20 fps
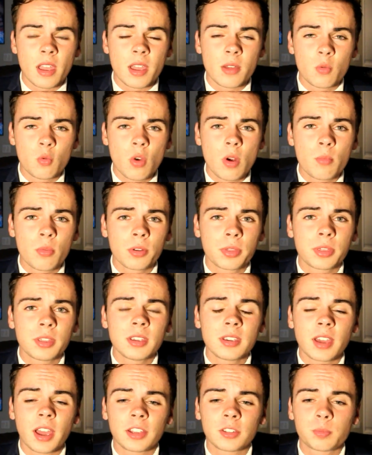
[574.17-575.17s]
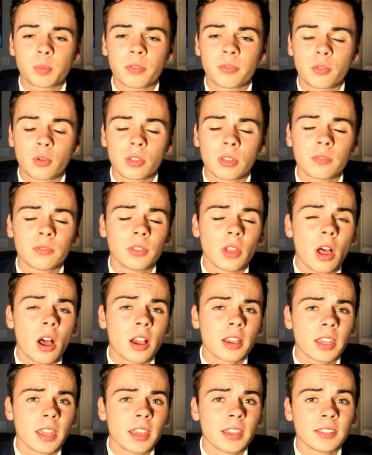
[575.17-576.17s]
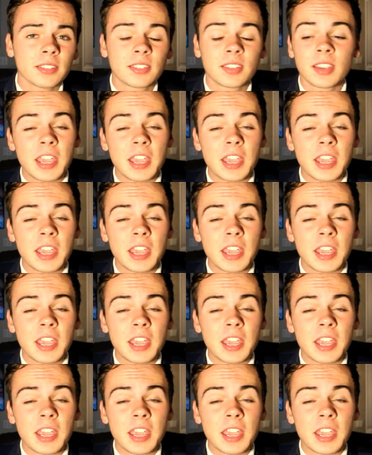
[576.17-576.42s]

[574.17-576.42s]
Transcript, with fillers: And one more thing, guys, before the vlog ends.